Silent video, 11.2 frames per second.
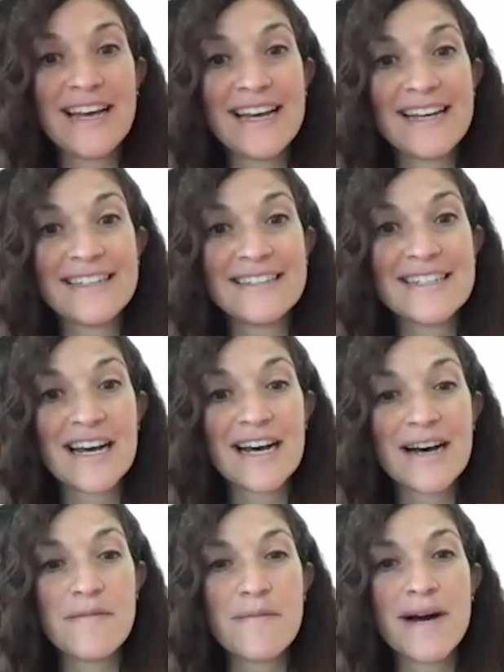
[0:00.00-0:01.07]
and
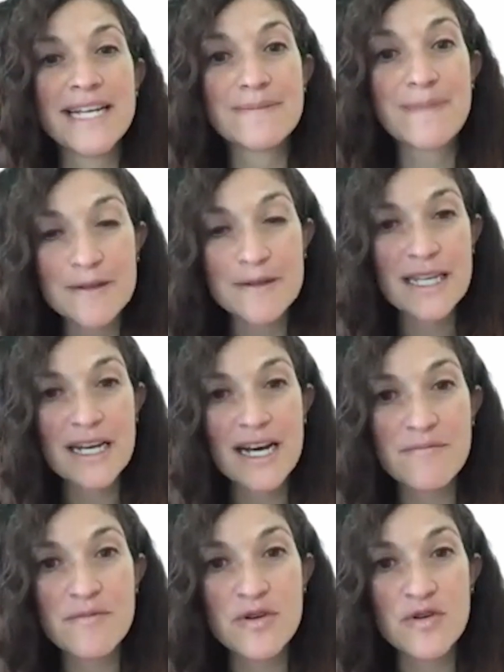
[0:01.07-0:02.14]
my spouse and
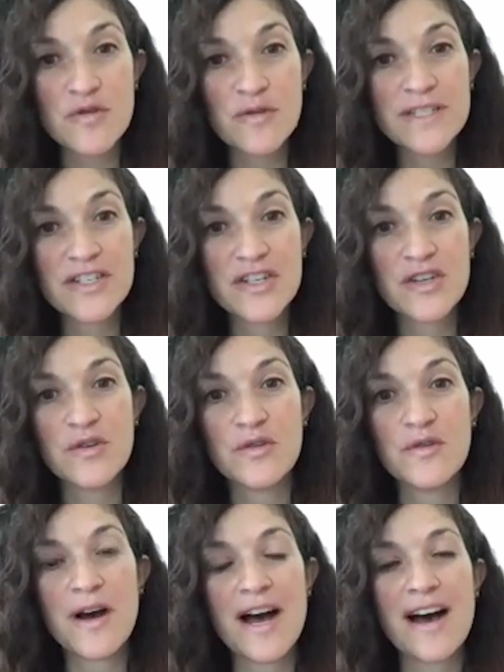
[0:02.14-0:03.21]
I moved
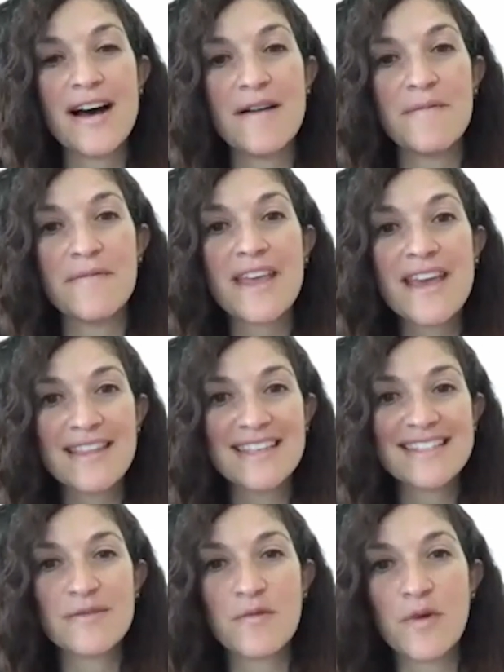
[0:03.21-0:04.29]
to
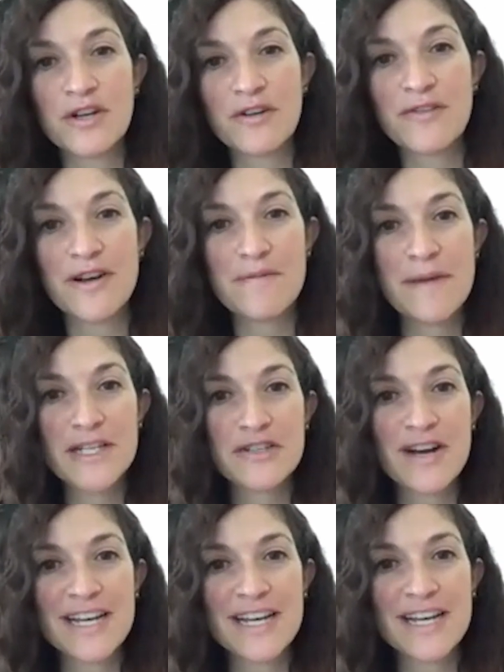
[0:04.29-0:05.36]
this wonderful
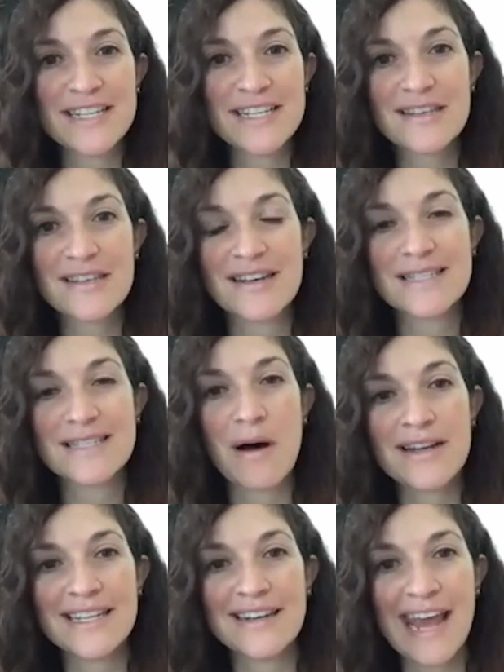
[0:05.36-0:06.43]
picturesque spot
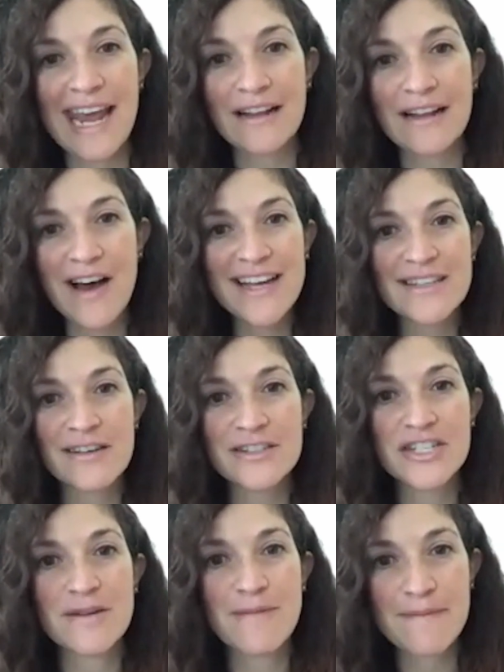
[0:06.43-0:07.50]
in Edelweiss on
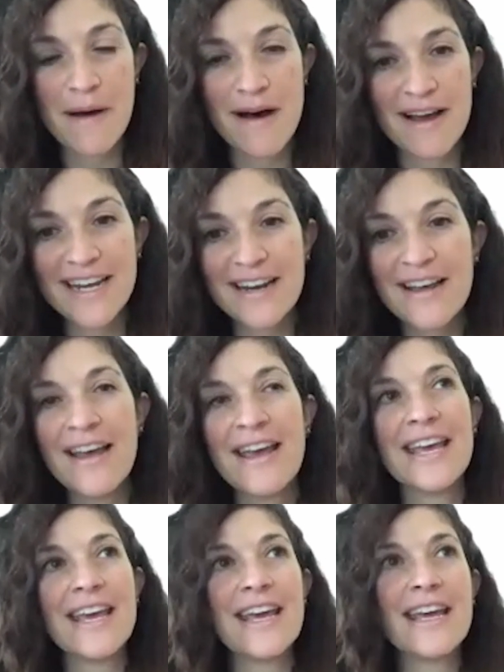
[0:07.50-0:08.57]
Chemin Pine
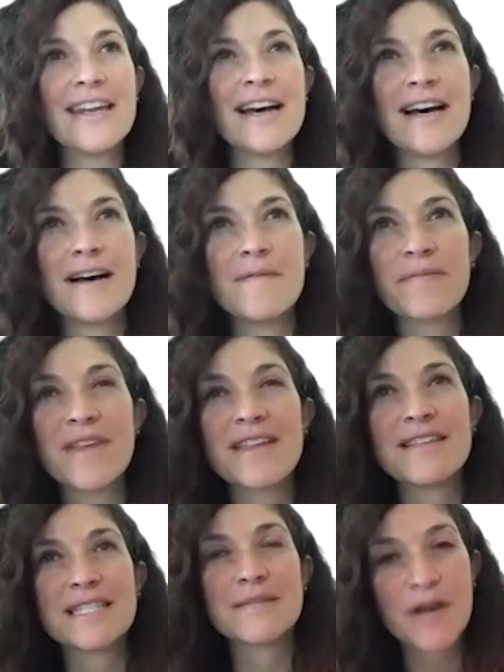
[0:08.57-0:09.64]
in
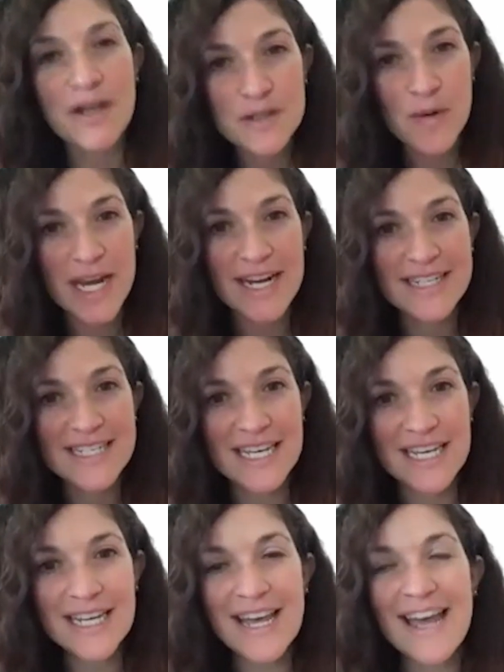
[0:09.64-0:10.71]
the spring of
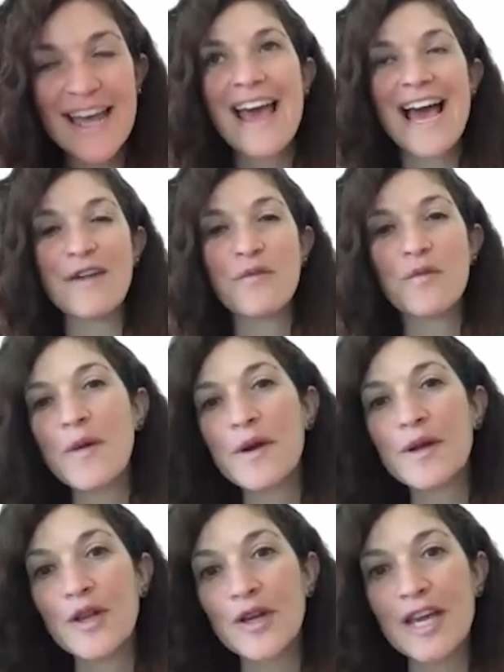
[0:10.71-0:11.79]
2019. And when we were
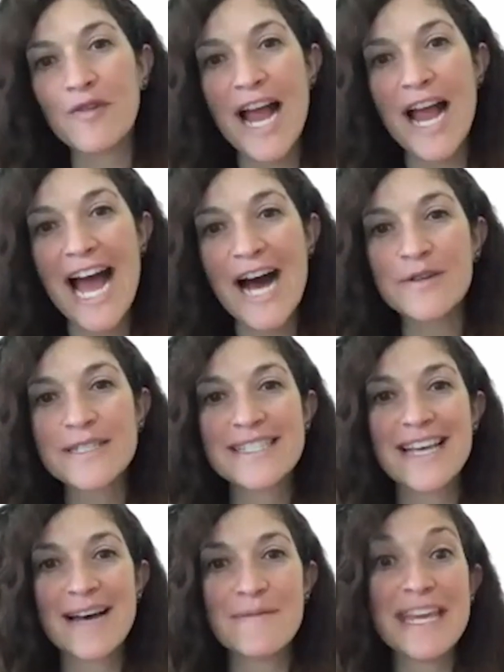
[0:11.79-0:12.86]
looking for a house,
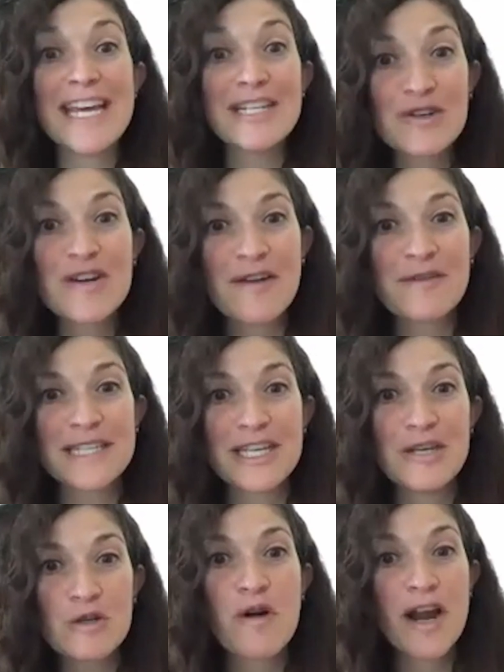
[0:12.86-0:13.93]
the internet was a
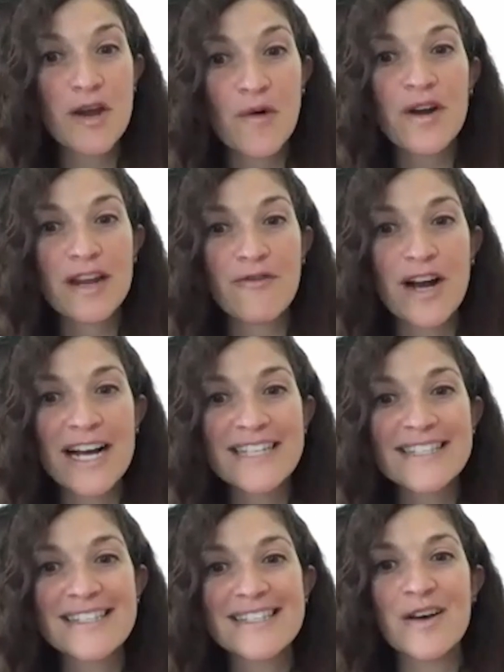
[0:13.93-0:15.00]
huge priority for us.
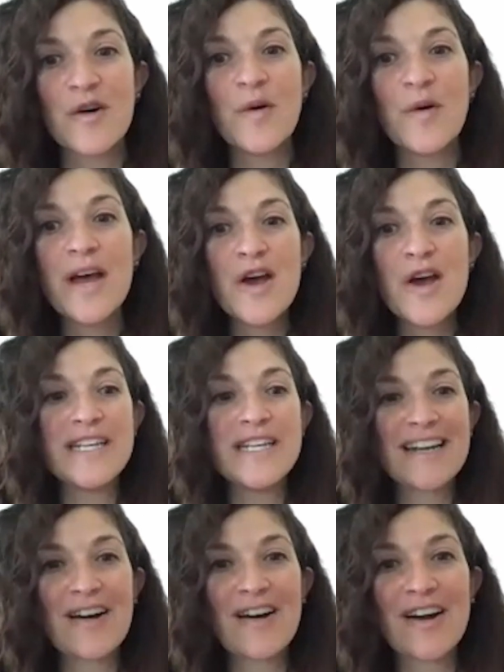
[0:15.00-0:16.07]
So we
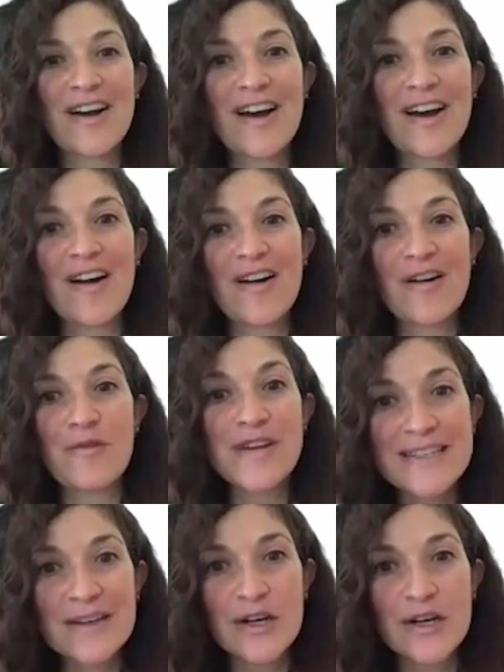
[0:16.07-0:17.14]
did our
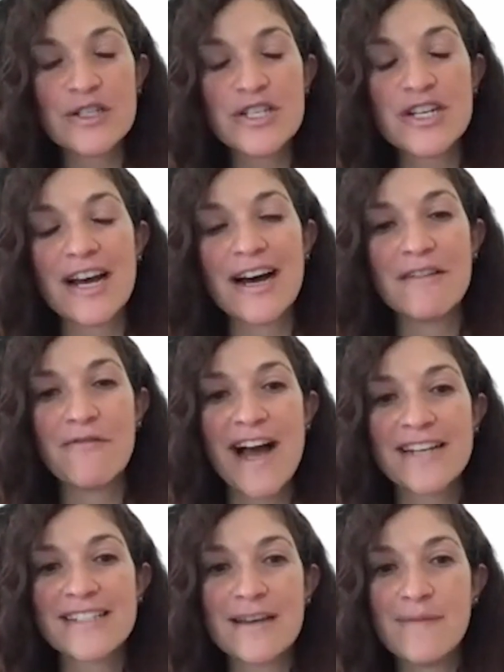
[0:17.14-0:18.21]
research. In
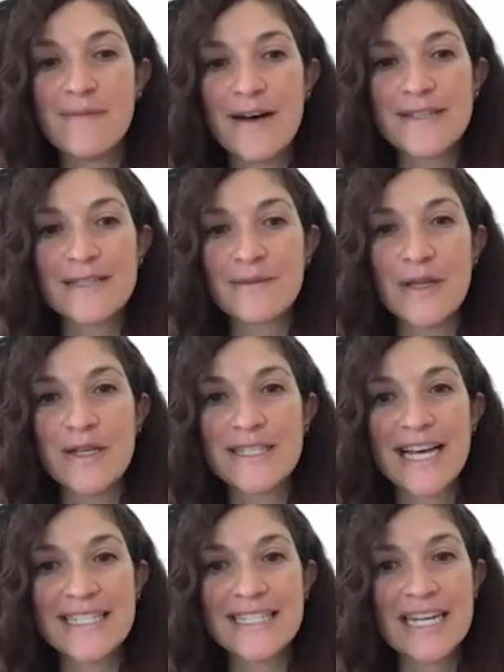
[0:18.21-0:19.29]
fact, some houses we looked
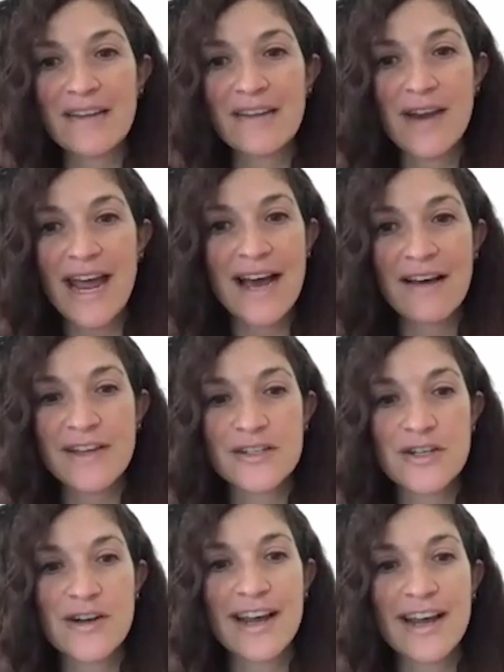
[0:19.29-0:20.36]
at didn't even have
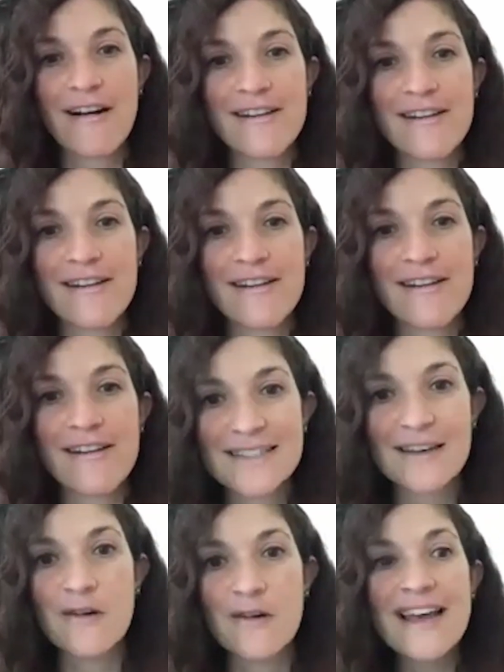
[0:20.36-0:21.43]
internet connectivity,
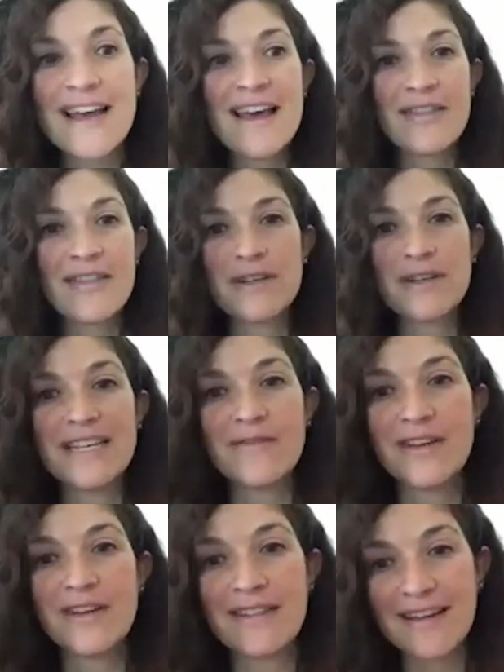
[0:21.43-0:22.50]
so they weren't
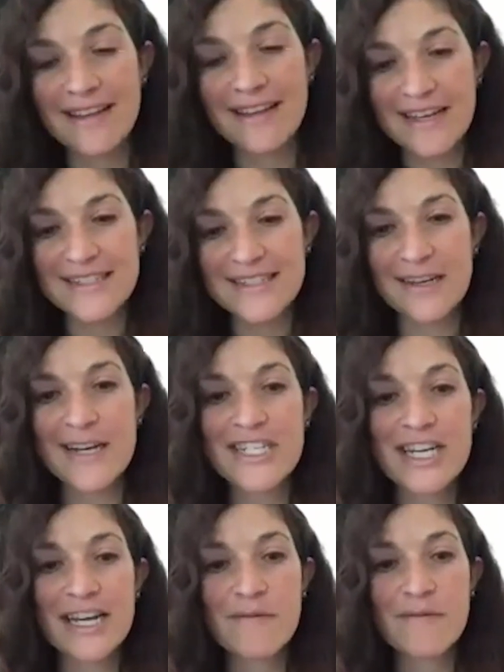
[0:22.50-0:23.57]
even in the
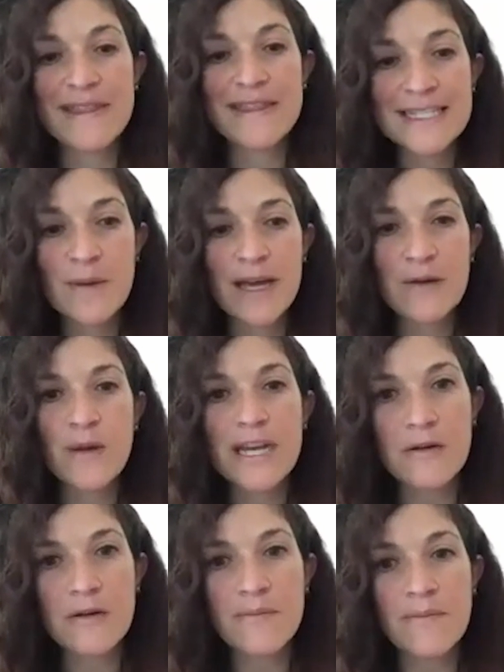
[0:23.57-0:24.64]
consideration. But this one we
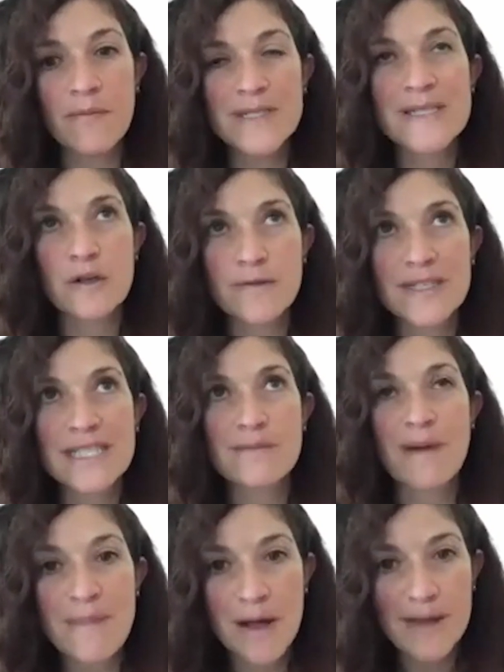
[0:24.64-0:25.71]
knew was serviced
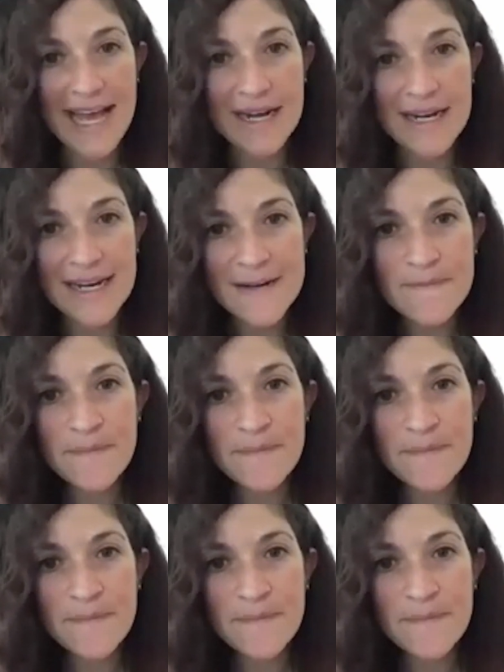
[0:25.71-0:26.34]
by Bell Canada.